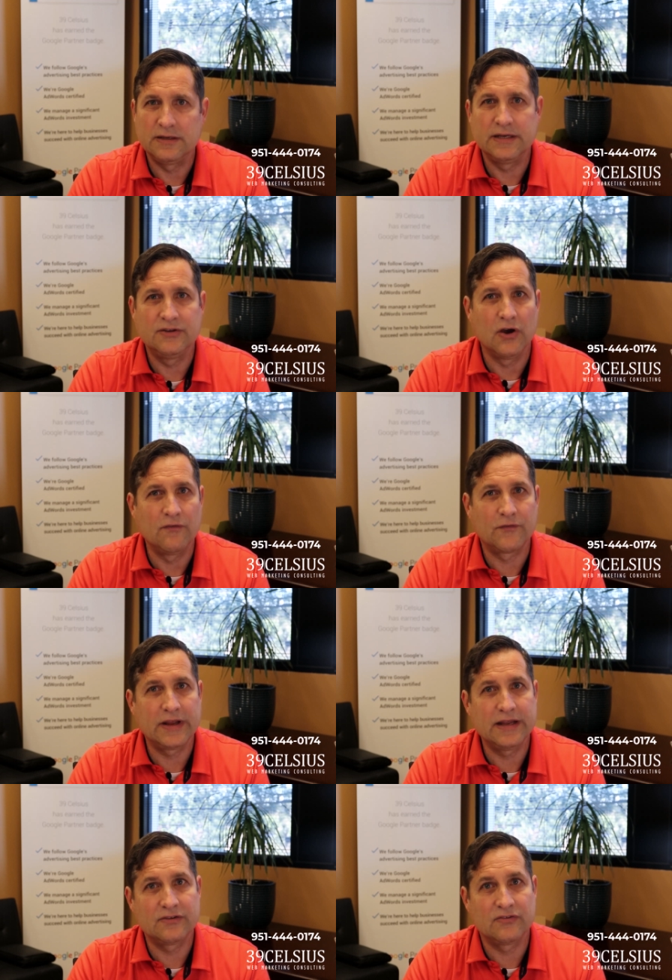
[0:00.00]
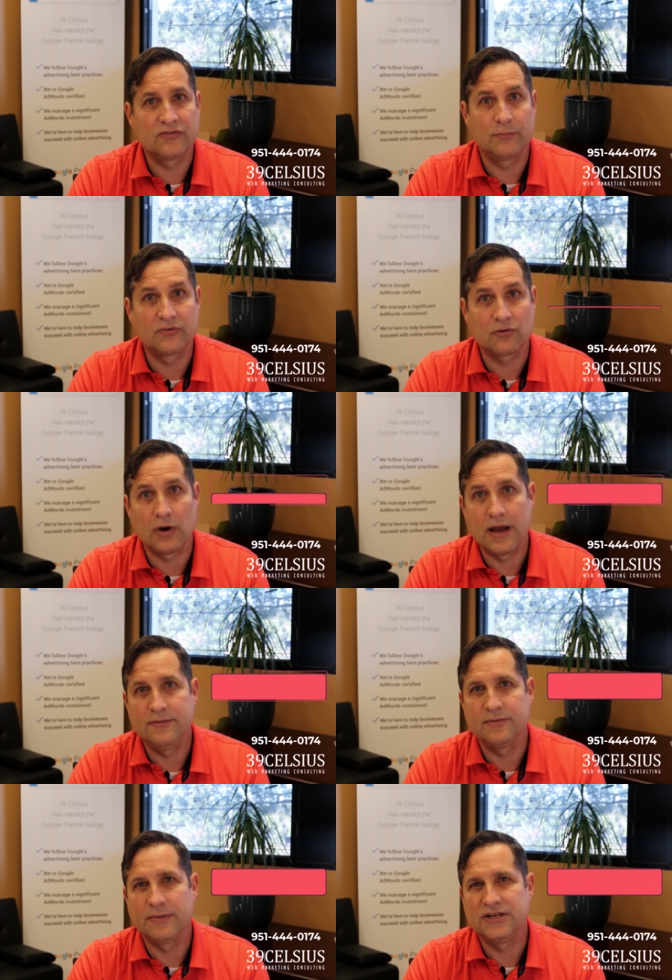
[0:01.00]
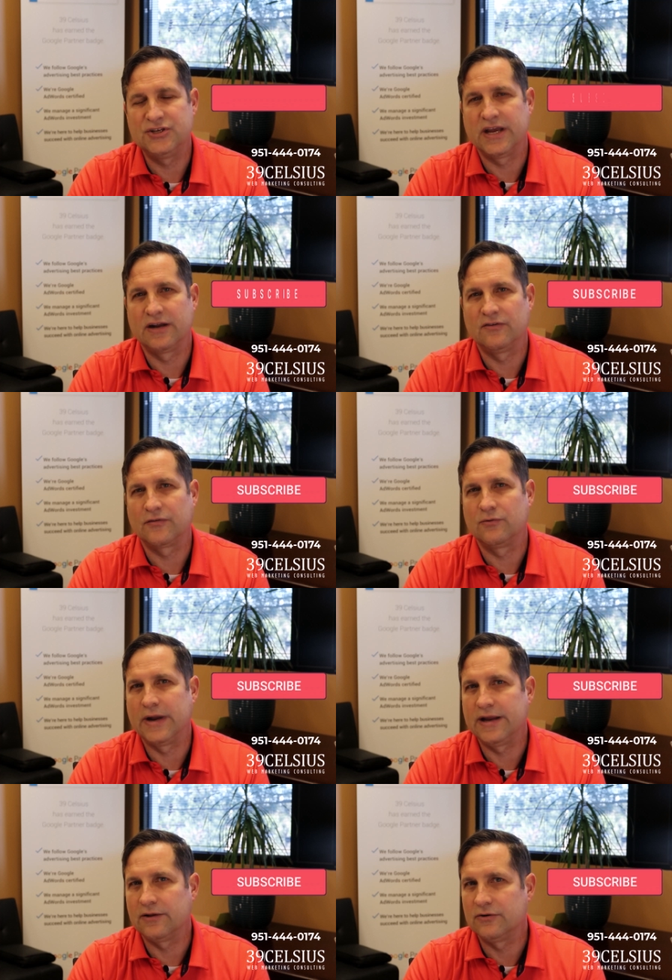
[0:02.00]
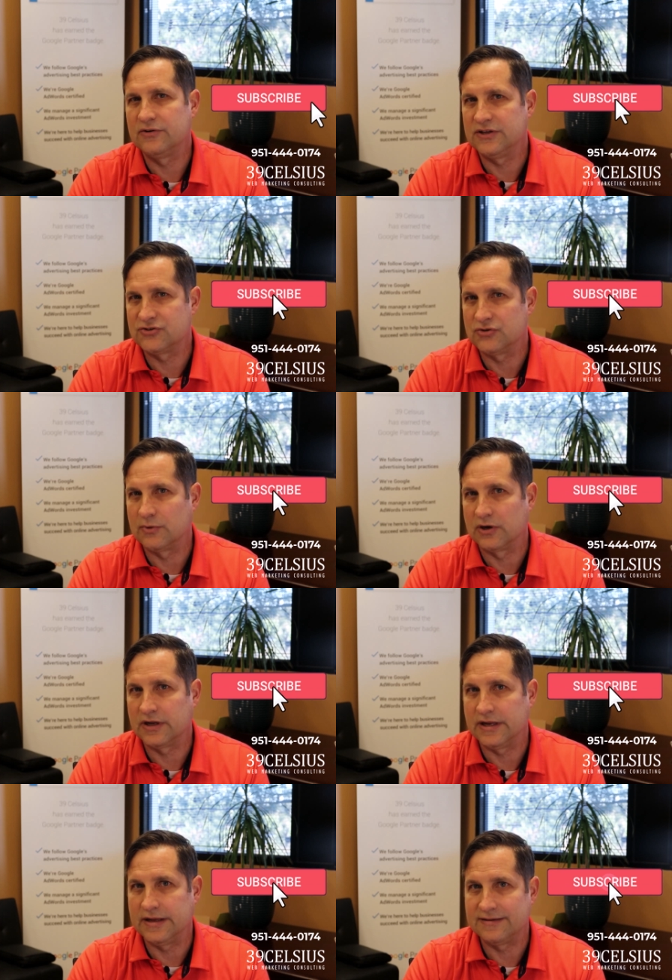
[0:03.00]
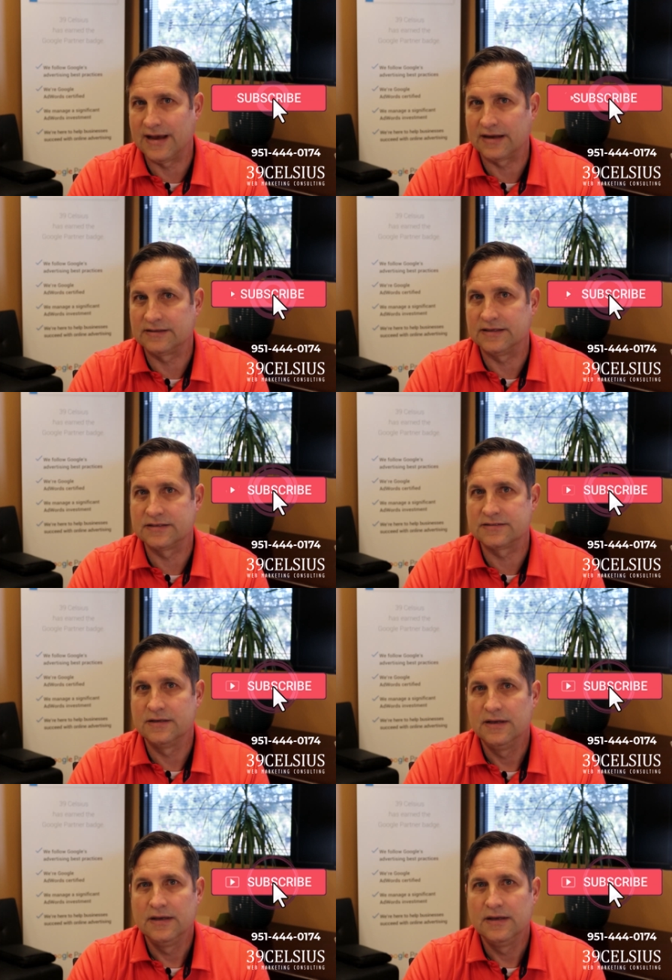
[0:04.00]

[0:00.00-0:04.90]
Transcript: And don't forget to subscribe to my channel for regular digital marketing tactics.